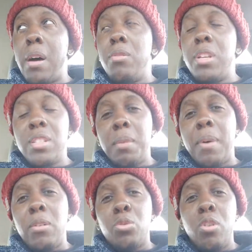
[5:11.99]
he said
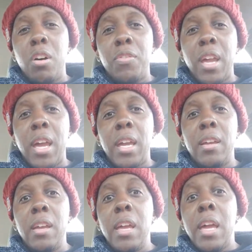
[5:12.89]
about 12K,
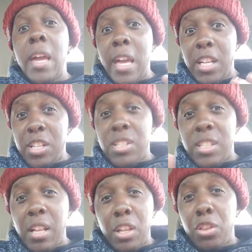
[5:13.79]
in just
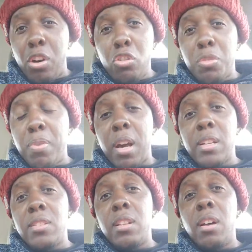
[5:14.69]
selling those
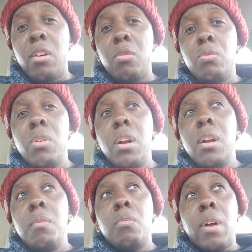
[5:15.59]
products alone
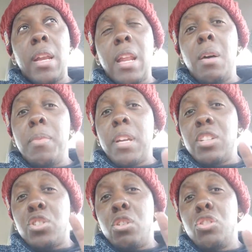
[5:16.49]
right now,
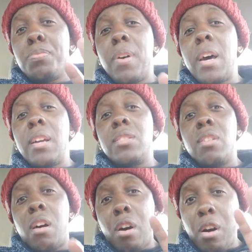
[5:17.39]
because those products
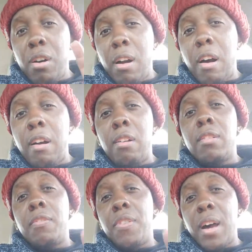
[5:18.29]
are hard
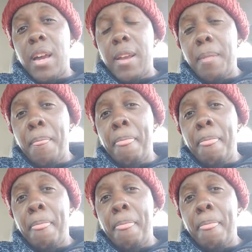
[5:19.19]
to find,